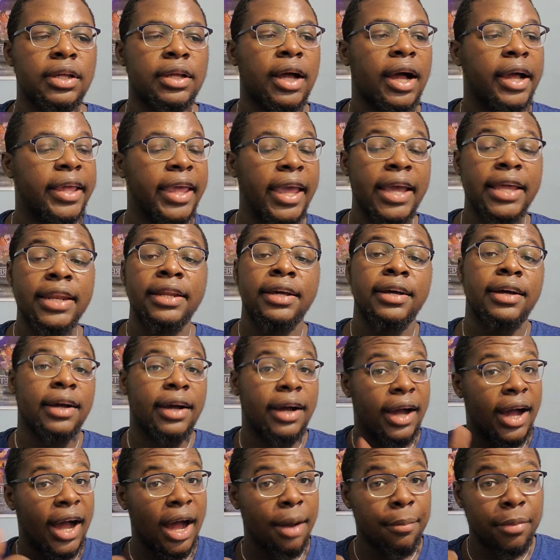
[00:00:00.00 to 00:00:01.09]
Again,
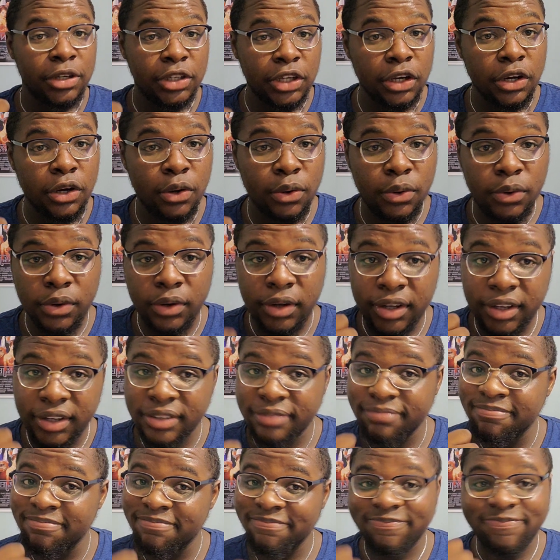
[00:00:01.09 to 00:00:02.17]
Amado,
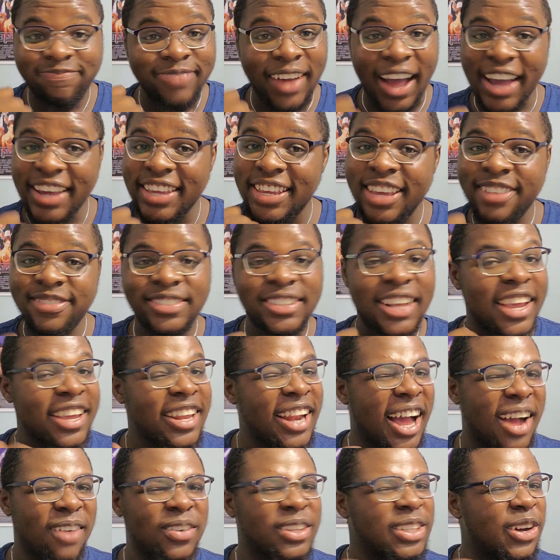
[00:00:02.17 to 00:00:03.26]
I keep saying
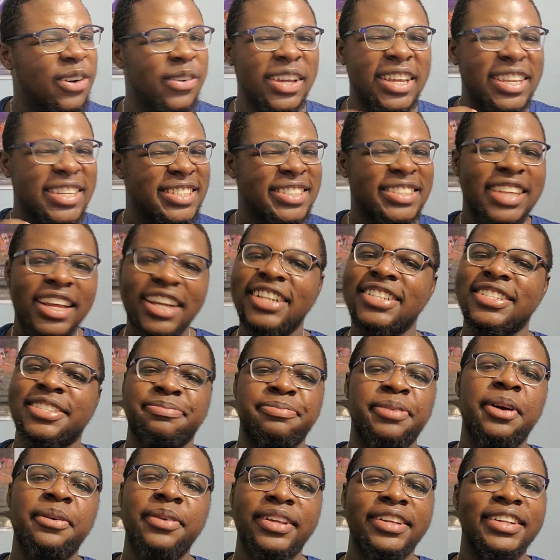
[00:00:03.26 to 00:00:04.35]
Amado, he's sus, bro.